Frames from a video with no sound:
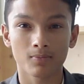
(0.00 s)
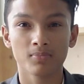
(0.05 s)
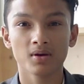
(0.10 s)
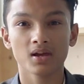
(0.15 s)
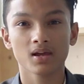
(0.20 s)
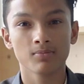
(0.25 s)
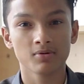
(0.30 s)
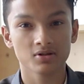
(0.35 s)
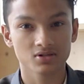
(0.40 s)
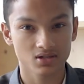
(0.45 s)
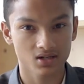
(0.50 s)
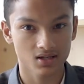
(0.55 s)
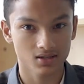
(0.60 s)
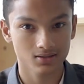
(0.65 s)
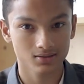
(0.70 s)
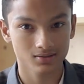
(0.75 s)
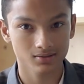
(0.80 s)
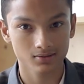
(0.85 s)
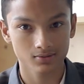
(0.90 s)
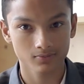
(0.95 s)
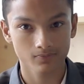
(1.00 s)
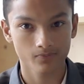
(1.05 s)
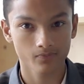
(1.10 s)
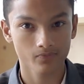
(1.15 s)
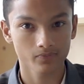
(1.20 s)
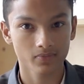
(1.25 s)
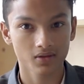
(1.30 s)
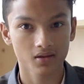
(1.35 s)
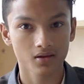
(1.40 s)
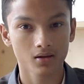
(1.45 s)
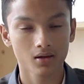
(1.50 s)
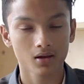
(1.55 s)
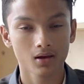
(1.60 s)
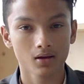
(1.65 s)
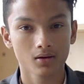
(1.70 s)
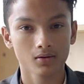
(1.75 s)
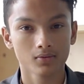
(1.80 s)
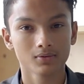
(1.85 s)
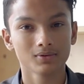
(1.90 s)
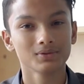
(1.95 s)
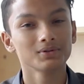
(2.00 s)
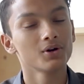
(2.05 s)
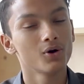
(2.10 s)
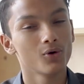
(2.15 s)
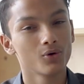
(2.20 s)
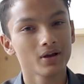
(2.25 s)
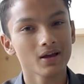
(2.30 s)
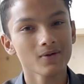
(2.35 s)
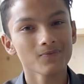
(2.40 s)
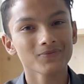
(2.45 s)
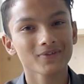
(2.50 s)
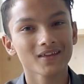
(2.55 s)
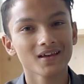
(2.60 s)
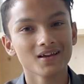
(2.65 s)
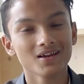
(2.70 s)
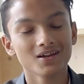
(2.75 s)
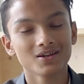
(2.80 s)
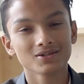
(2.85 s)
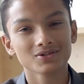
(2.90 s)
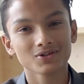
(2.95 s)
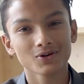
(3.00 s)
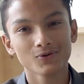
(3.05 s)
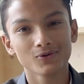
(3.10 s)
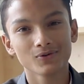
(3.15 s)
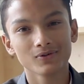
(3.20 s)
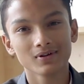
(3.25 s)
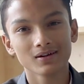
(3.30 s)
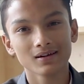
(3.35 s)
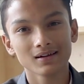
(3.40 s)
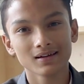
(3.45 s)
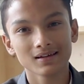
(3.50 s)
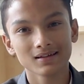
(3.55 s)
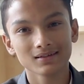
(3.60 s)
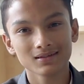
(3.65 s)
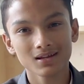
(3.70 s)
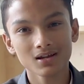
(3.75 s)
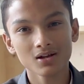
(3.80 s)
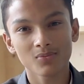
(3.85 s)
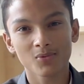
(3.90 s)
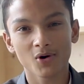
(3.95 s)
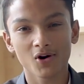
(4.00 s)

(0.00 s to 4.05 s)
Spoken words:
a big business. Okay, so think